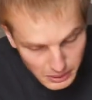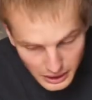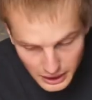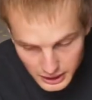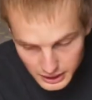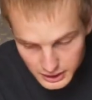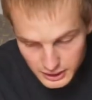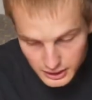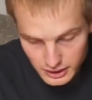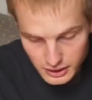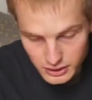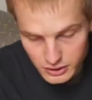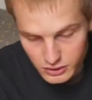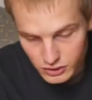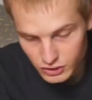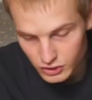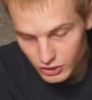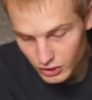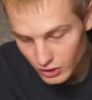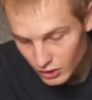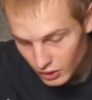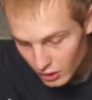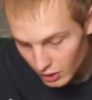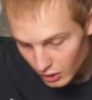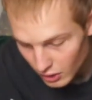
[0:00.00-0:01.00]

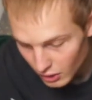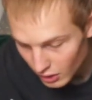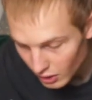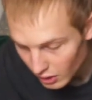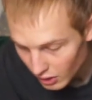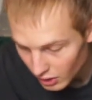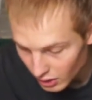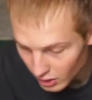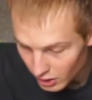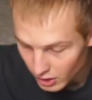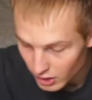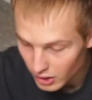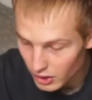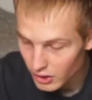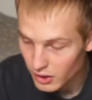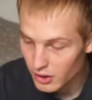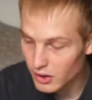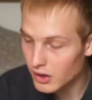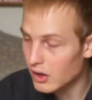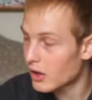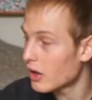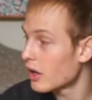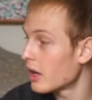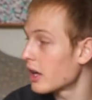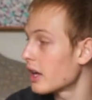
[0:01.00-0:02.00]
package
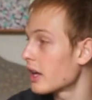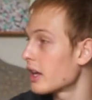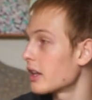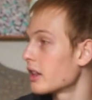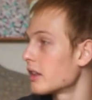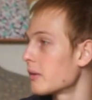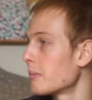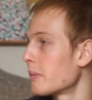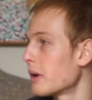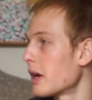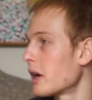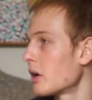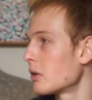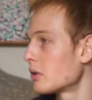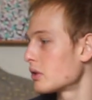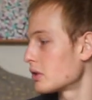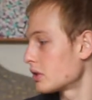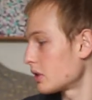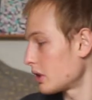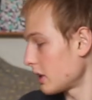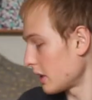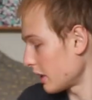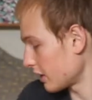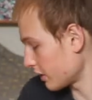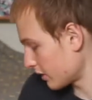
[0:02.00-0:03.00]
in the mail,
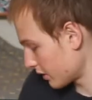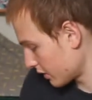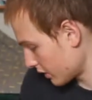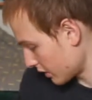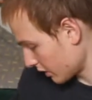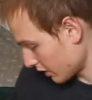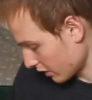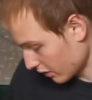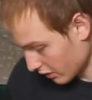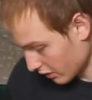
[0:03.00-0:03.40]
so let's